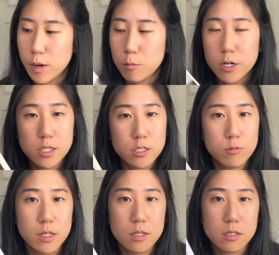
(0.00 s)
I wanted to
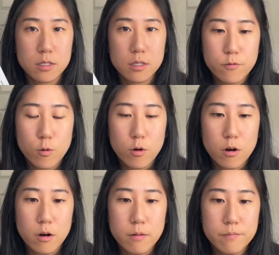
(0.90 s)
read this
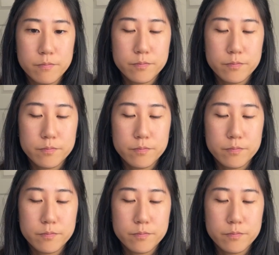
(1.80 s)
for